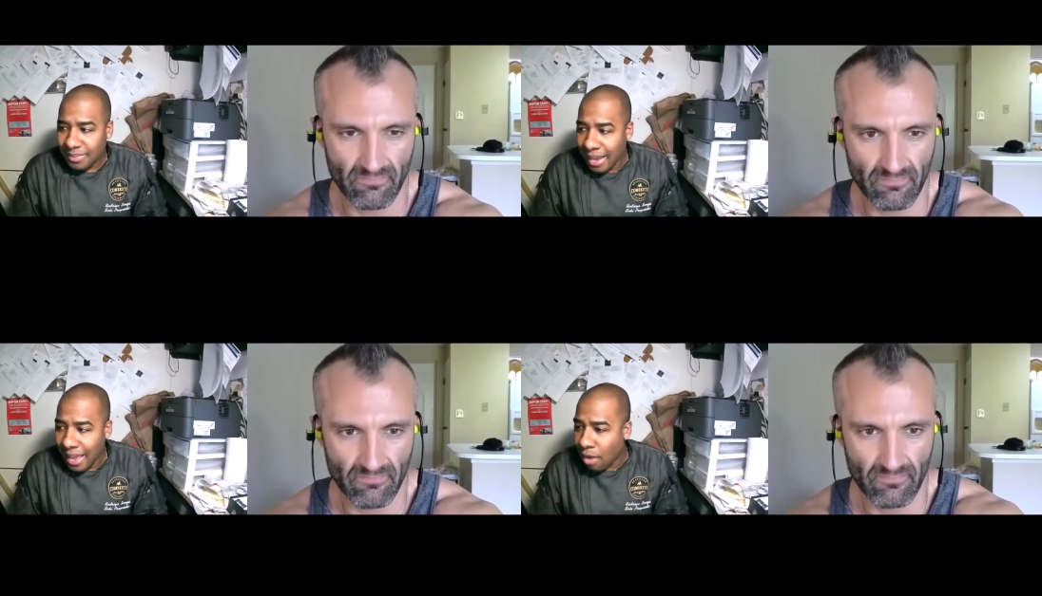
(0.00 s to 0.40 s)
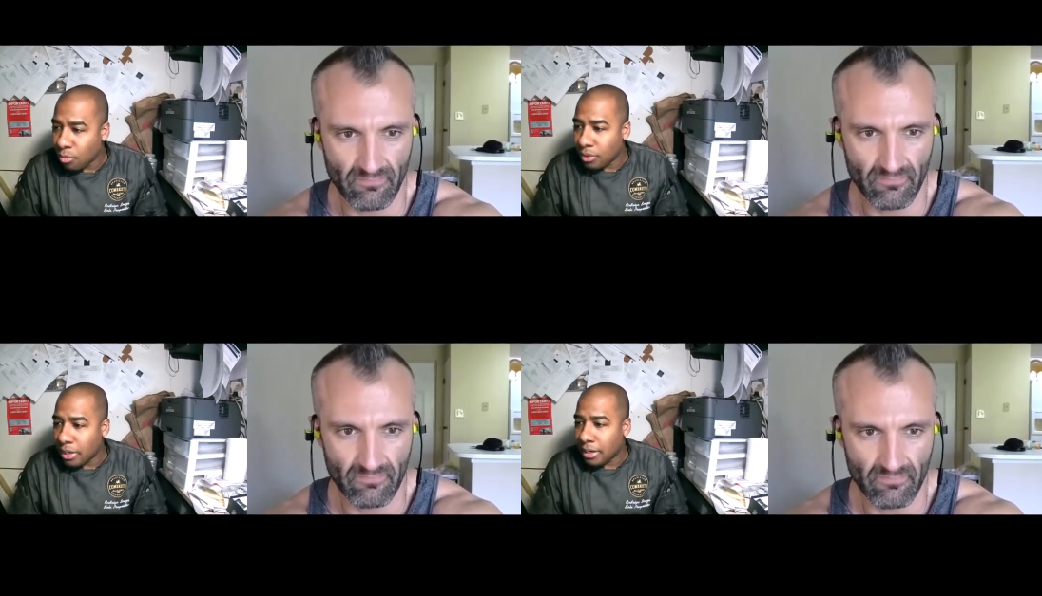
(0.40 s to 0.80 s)
Speaker 1: I
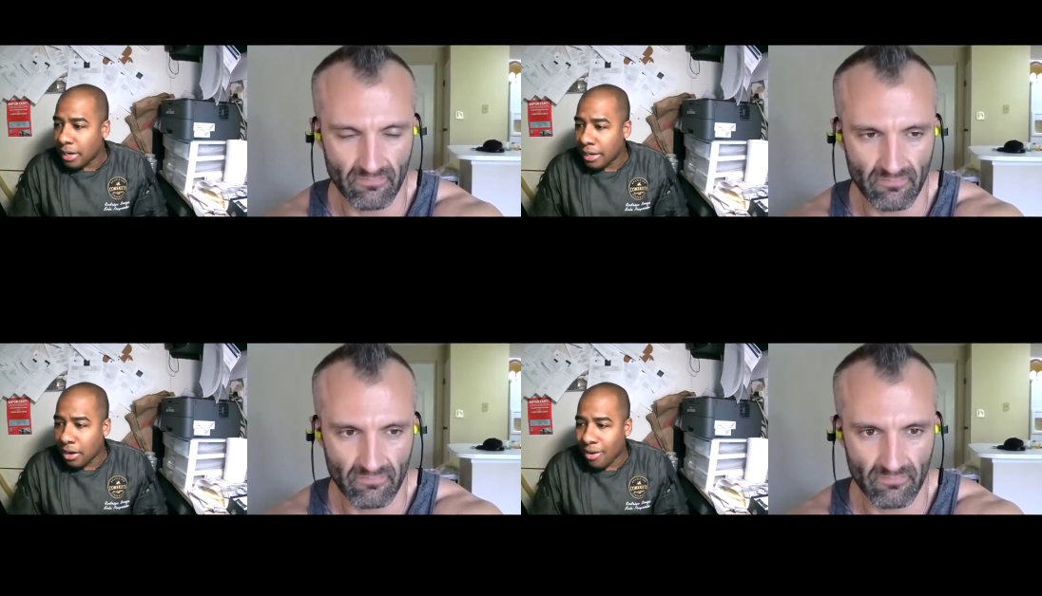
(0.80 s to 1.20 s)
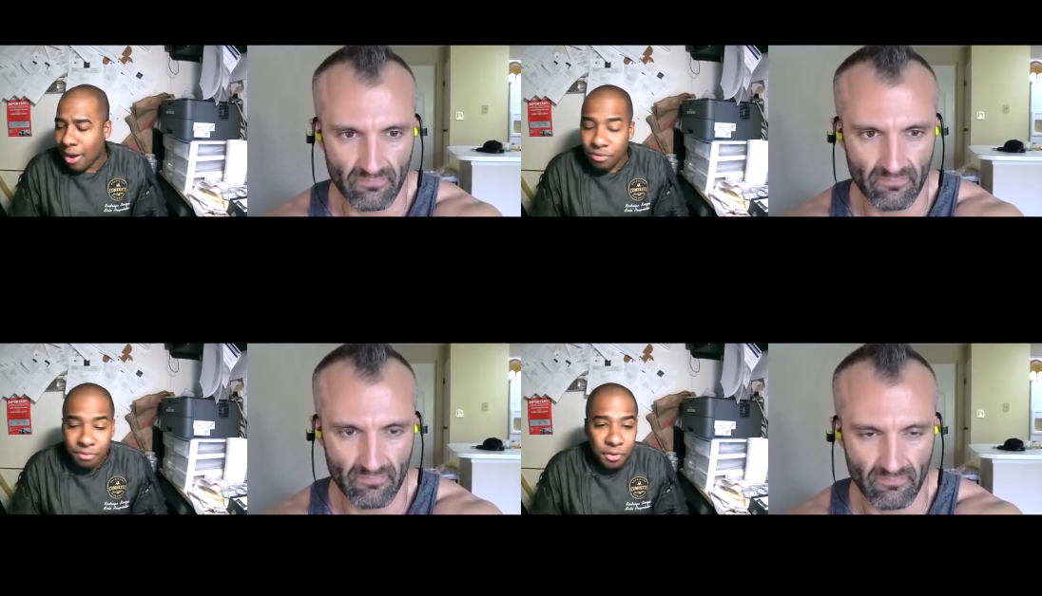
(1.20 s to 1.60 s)

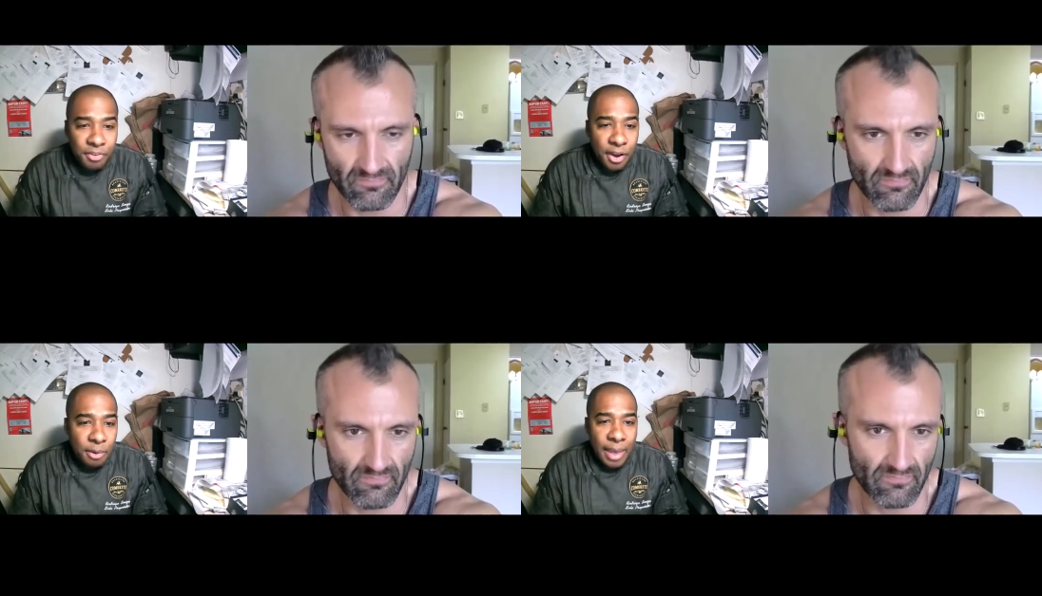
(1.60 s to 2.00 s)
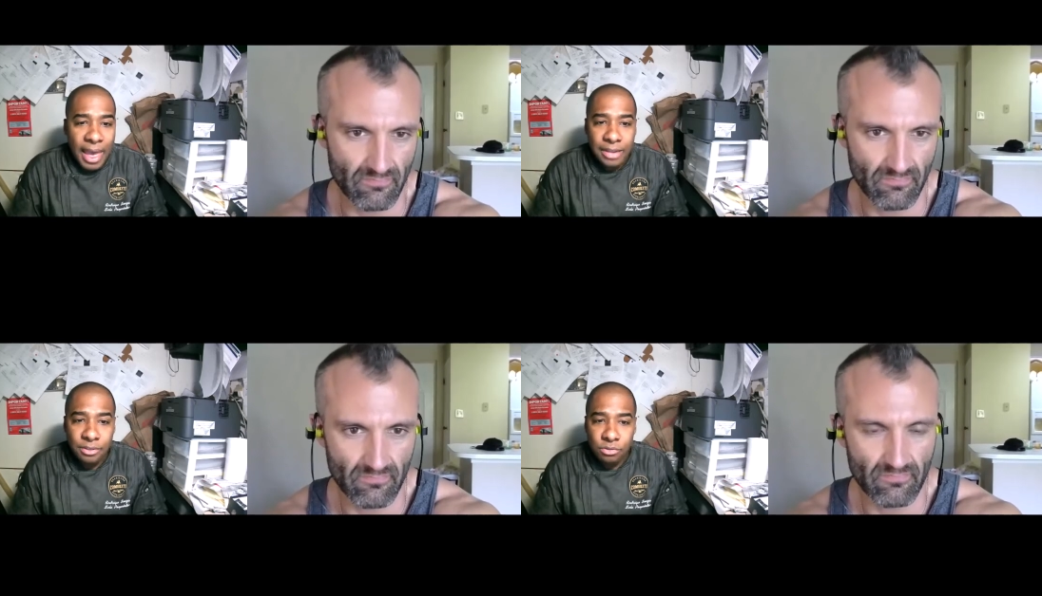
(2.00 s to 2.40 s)
would feel very
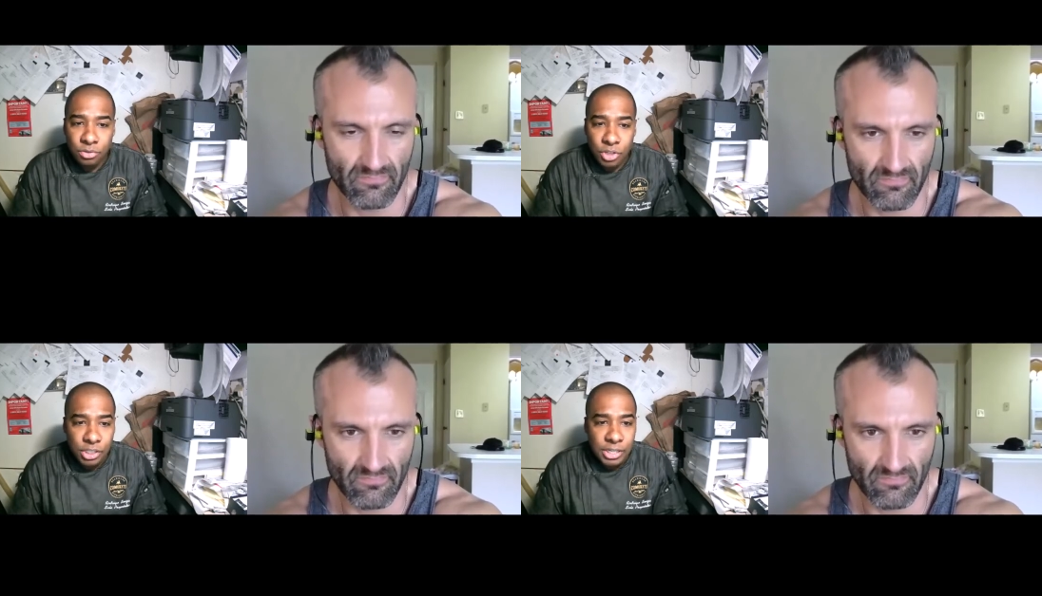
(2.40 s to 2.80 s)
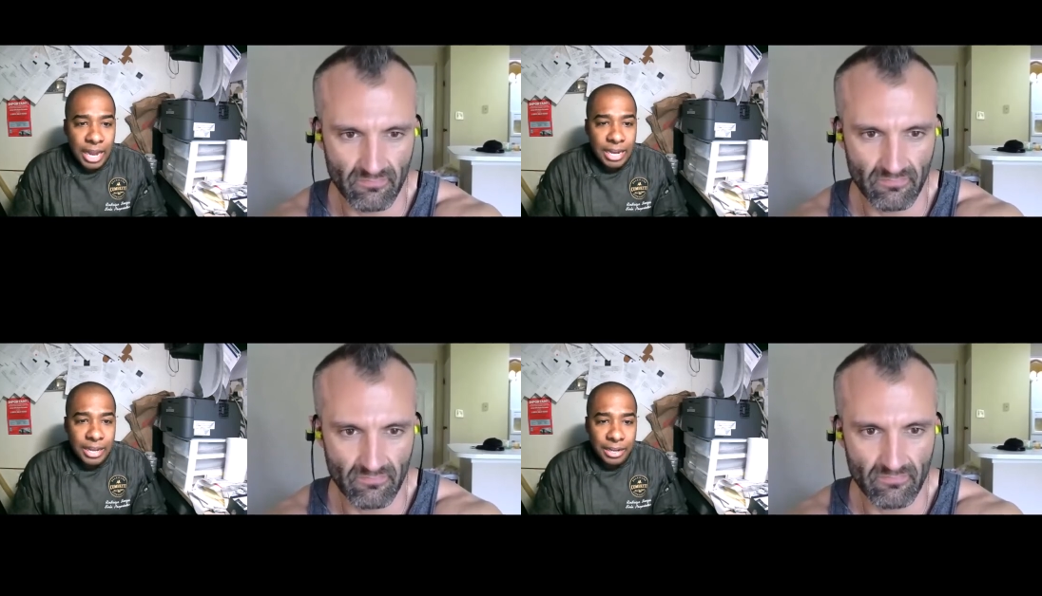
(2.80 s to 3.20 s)
bad to just
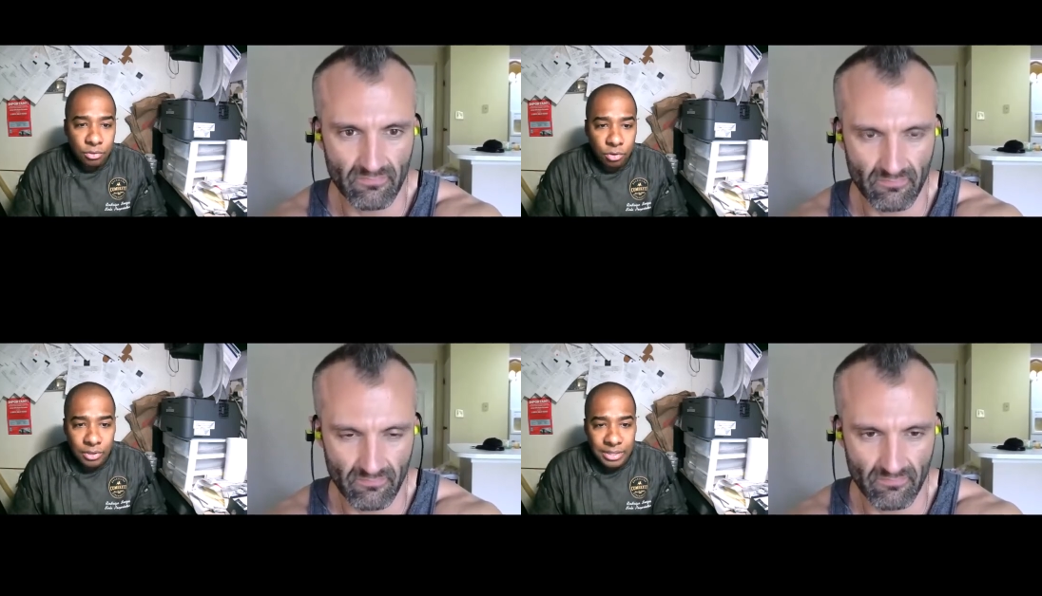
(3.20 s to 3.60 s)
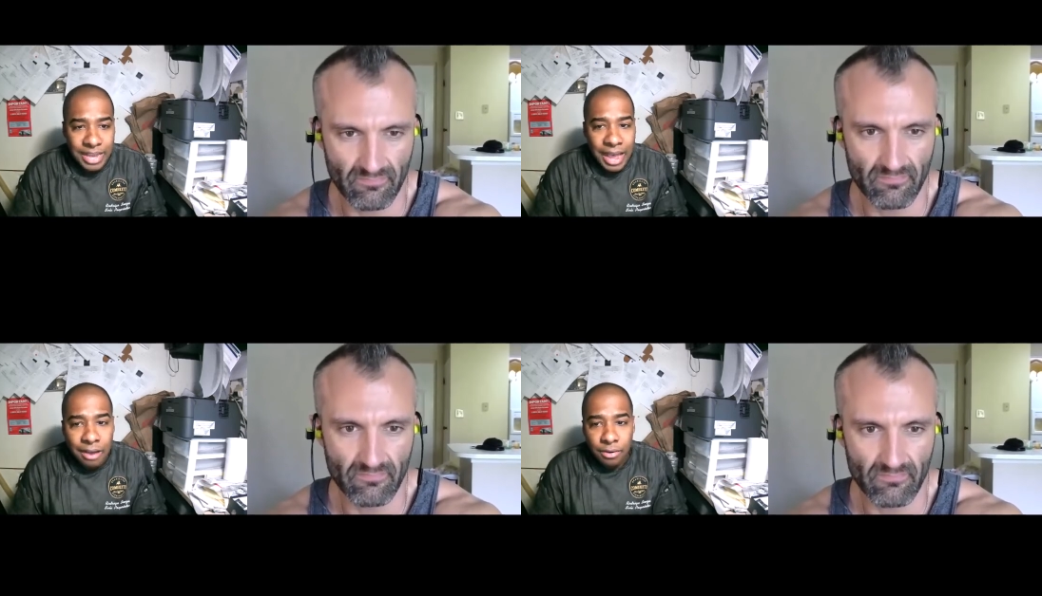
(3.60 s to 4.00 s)
kind of like throw the
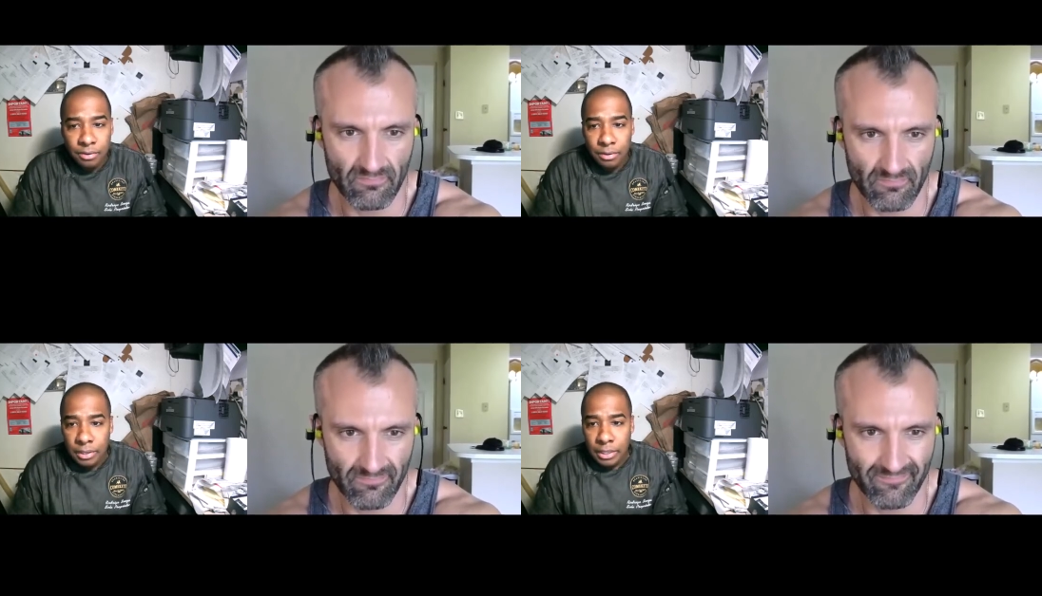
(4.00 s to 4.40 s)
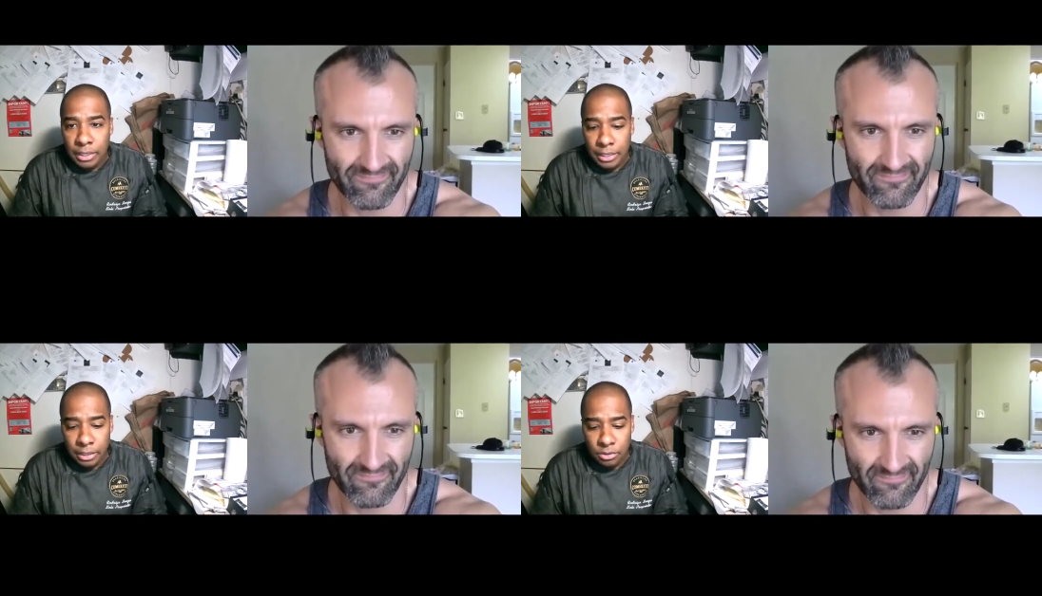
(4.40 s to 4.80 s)
towel,
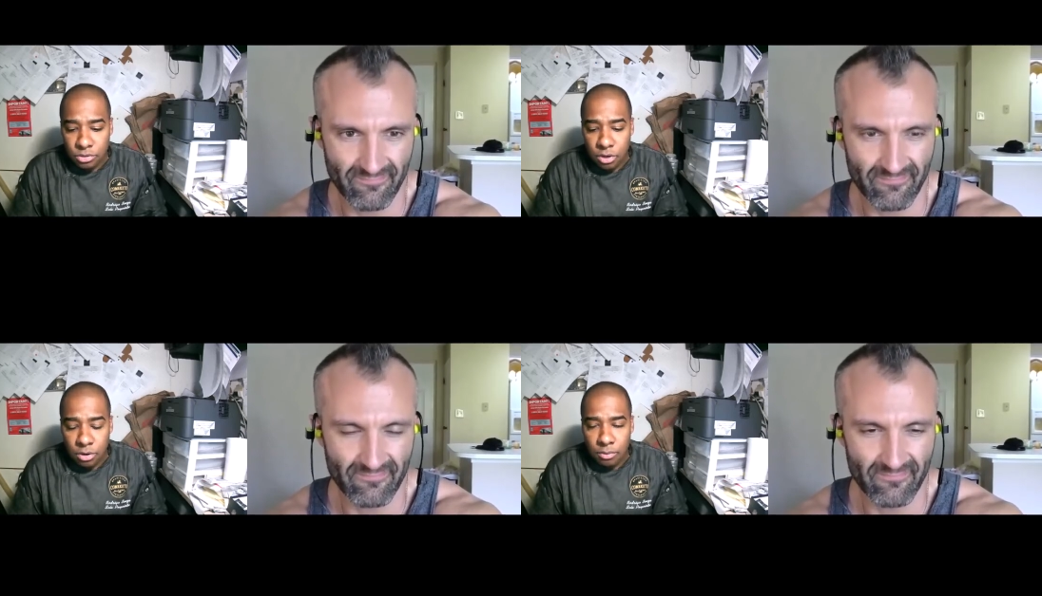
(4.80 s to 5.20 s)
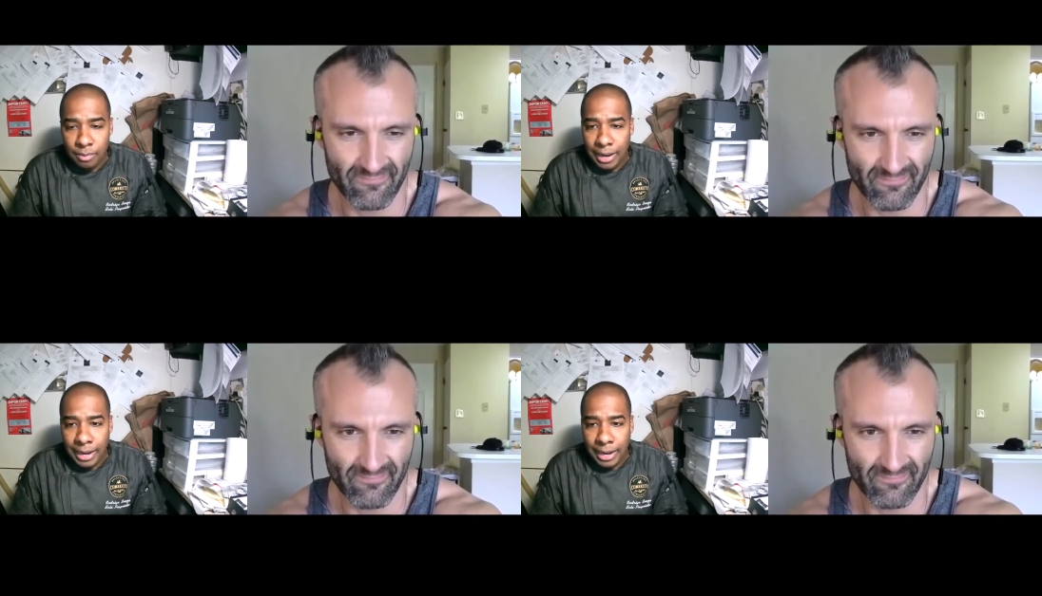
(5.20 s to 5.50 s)
so